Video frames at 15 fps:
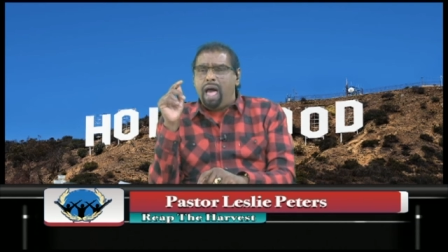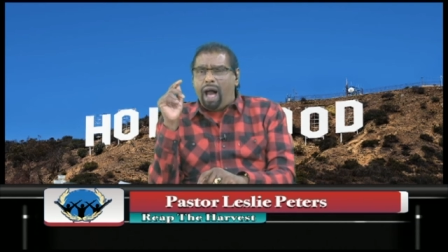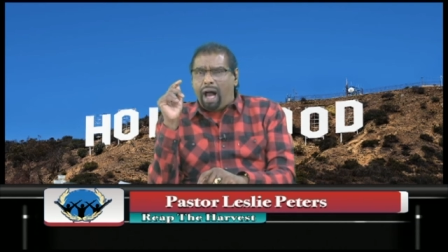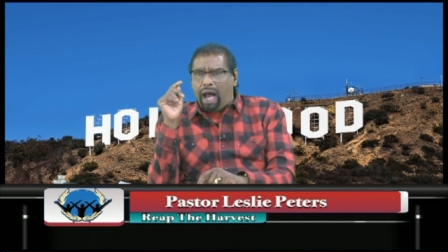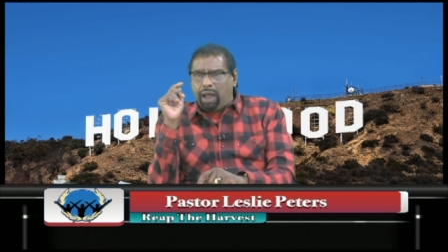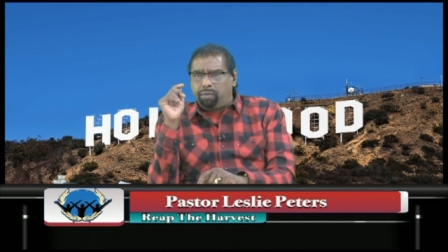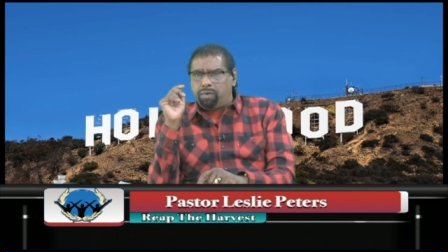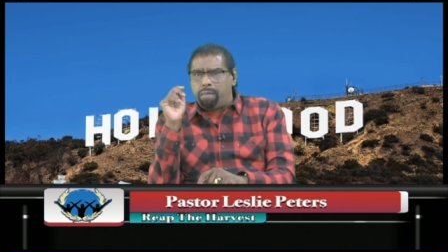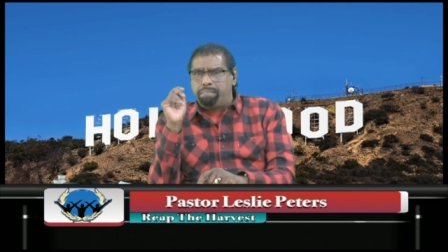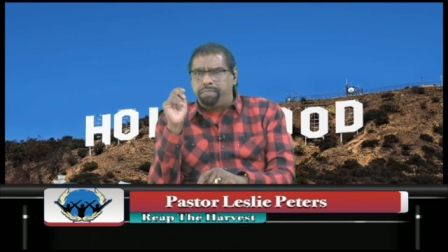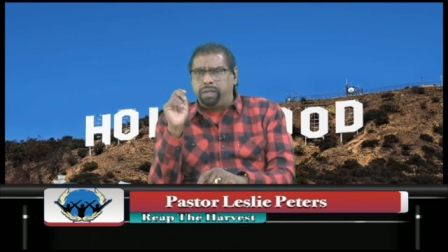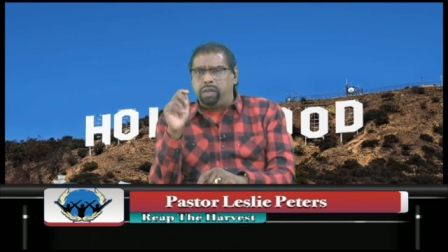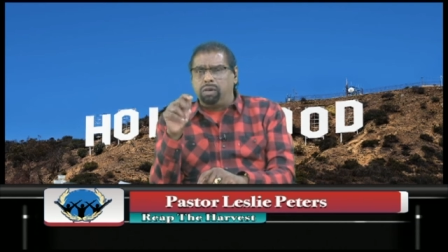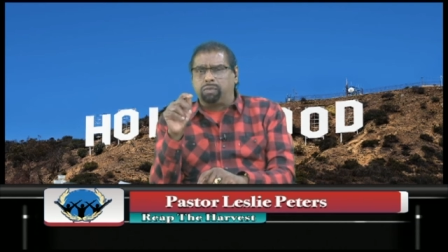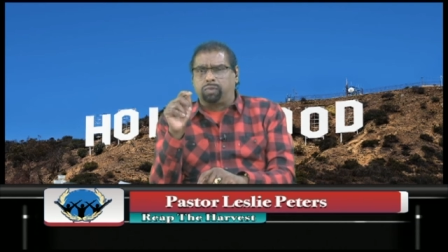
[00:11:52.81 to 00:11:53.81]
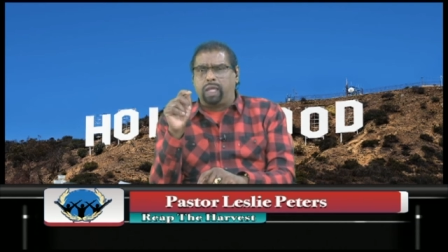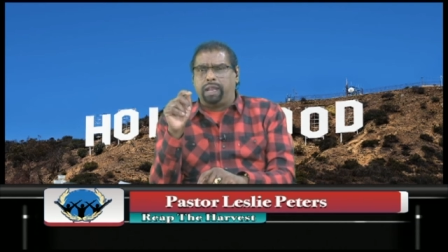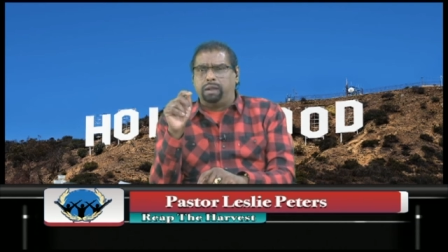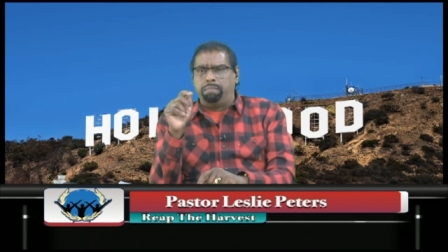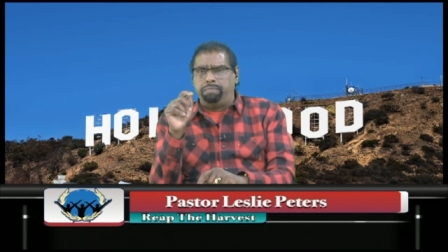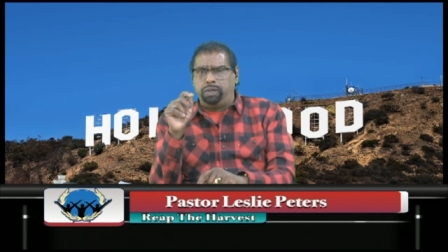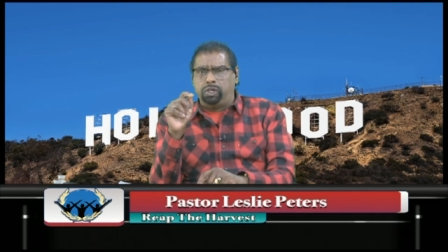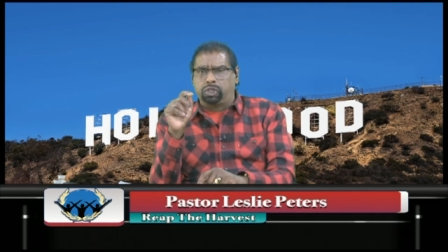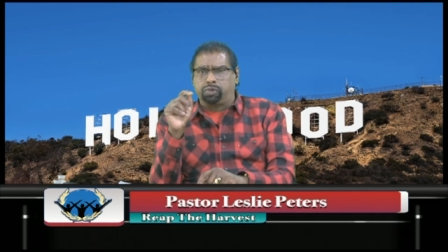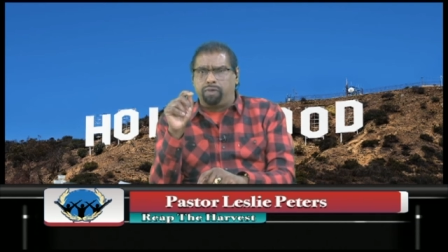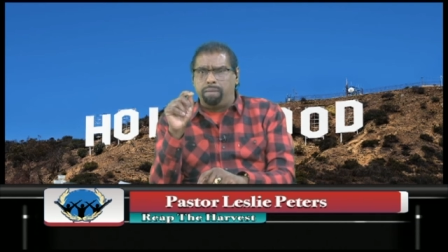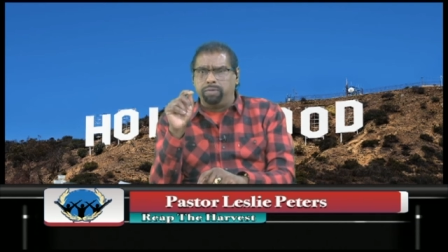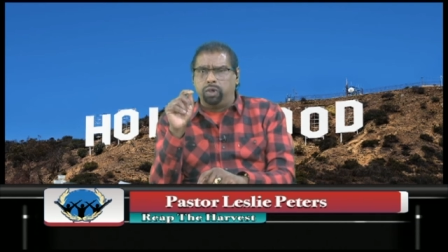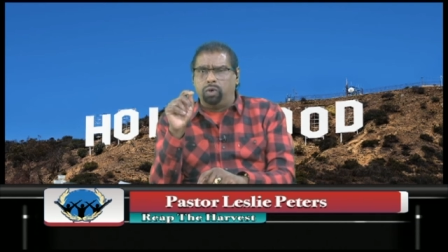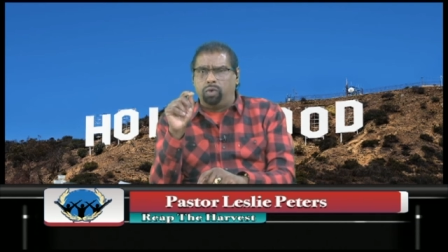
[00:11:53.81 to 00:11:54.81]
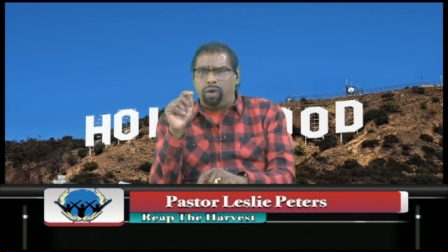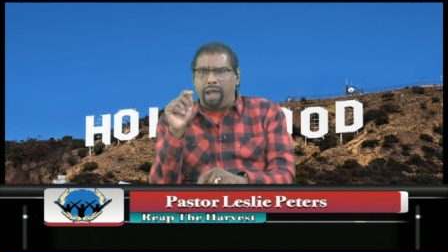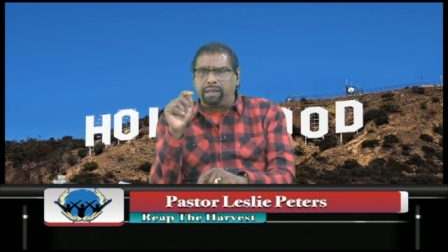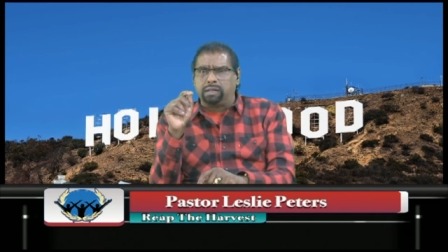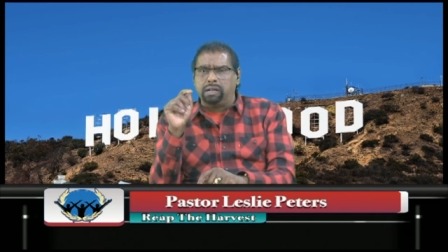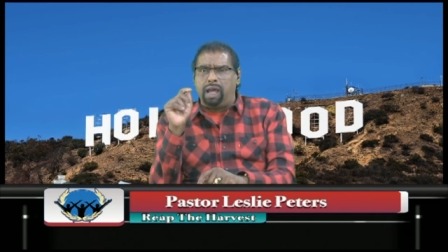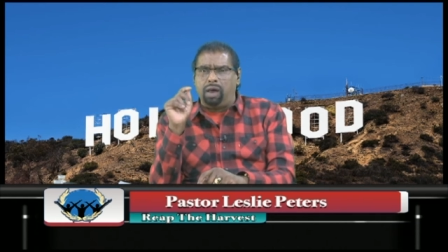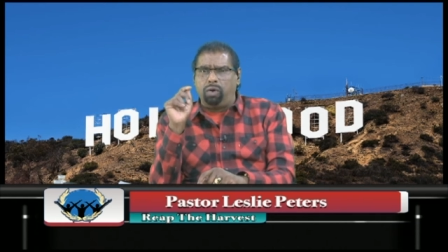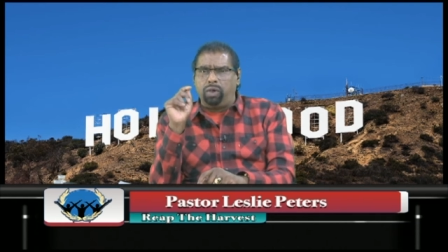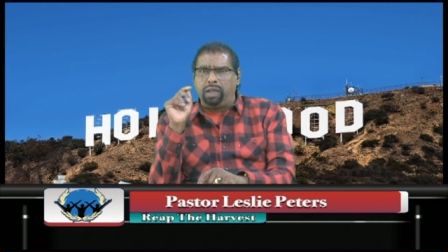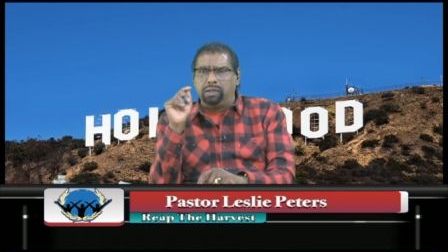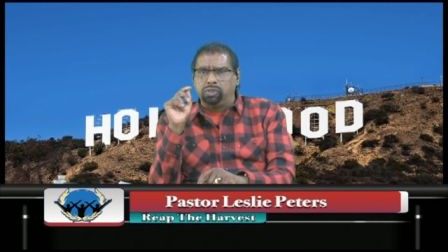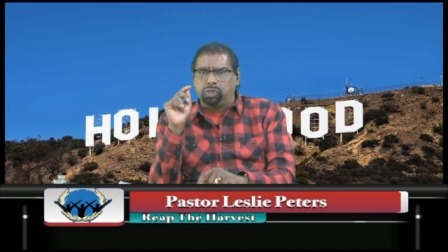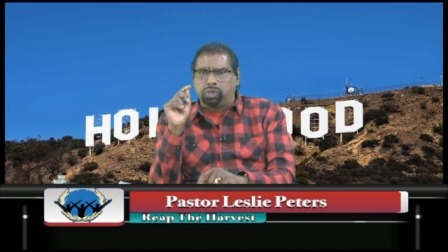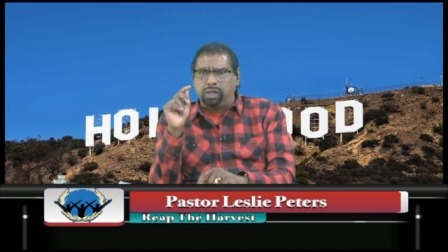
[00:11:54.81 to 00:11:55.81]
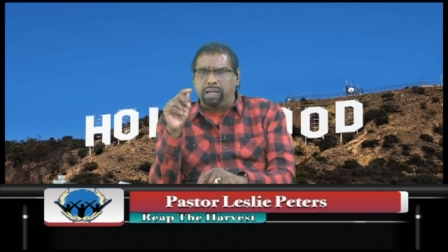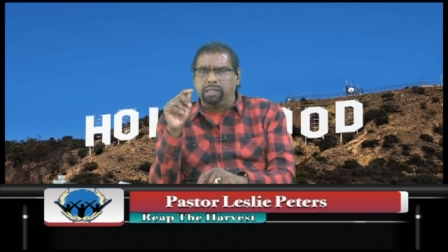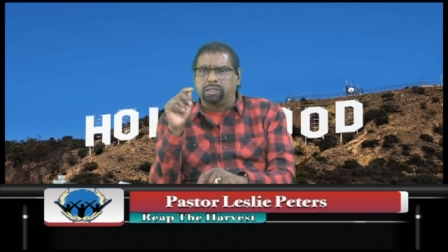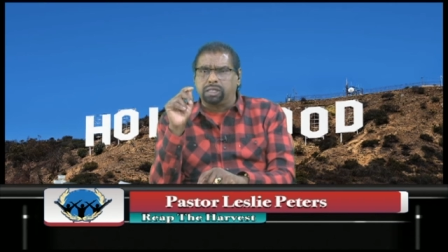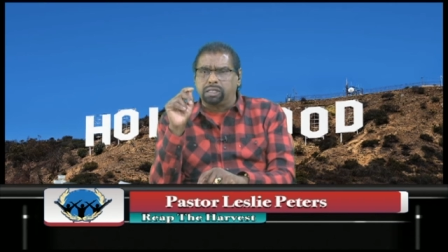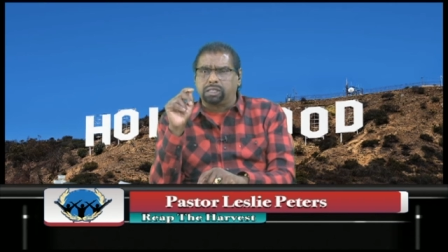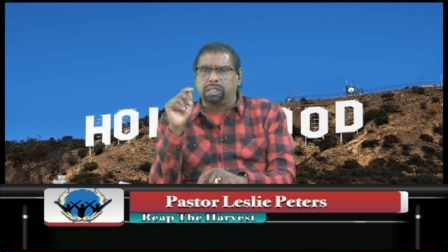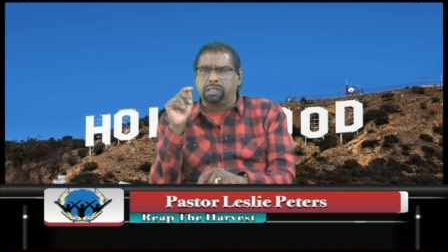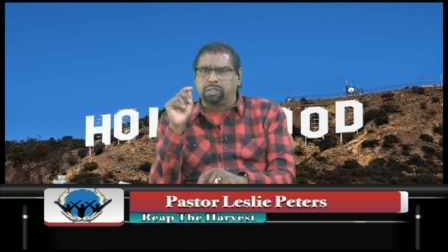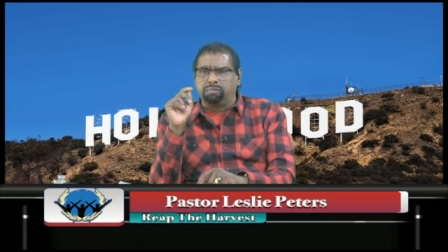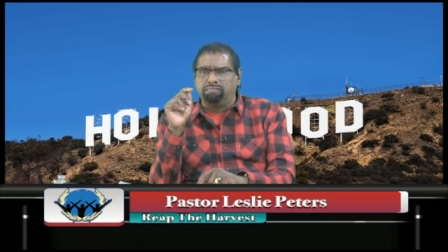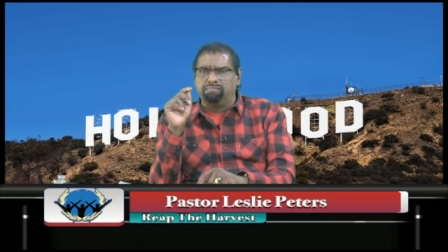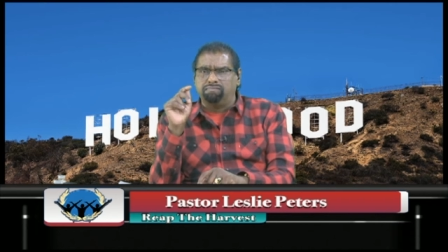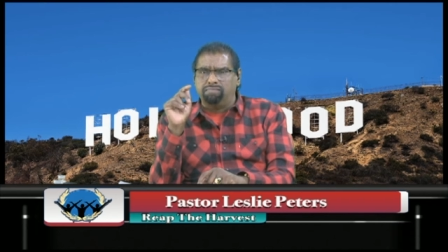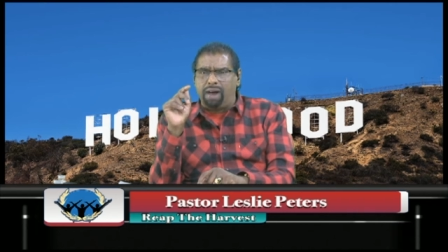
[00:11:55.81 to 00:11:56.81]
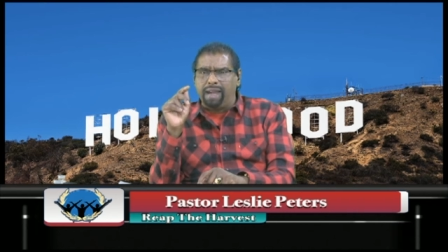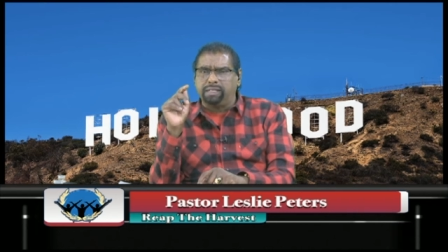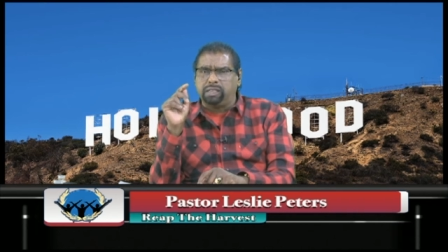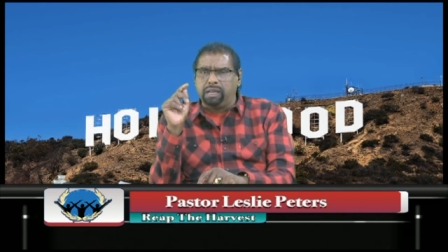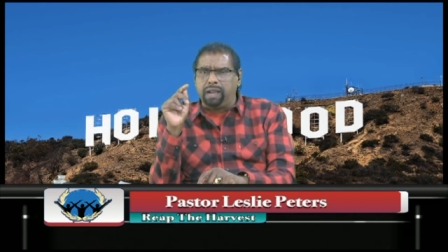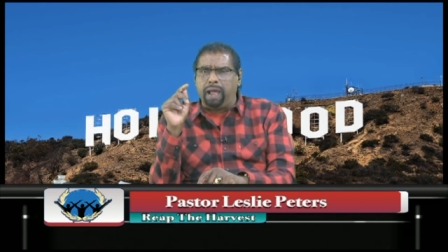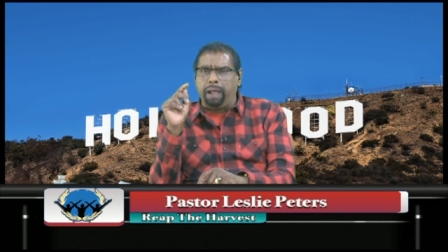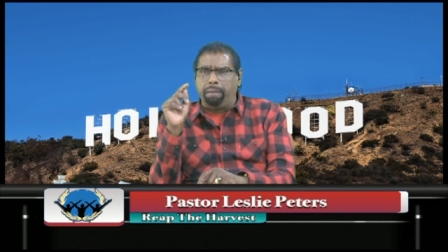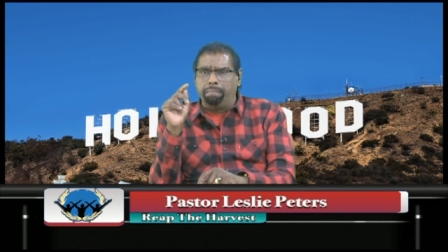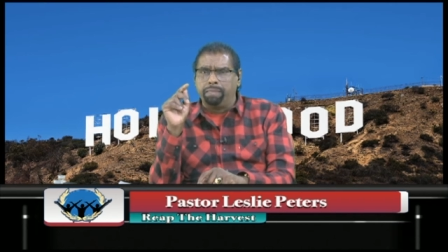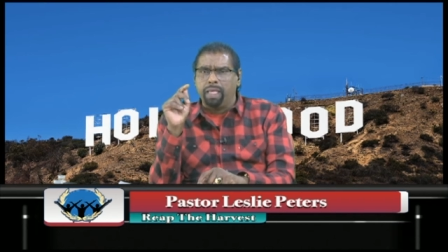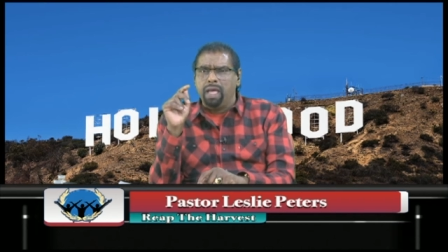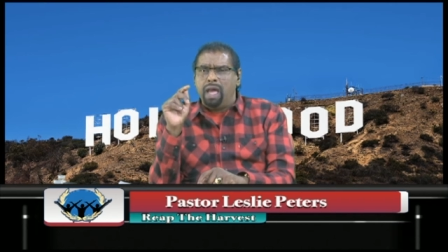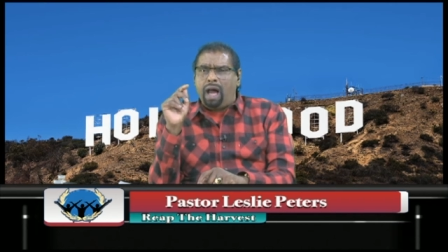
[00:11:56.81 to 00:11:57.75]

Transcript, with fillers: I rebuke that abuse from you right now in Jesus' mighty name.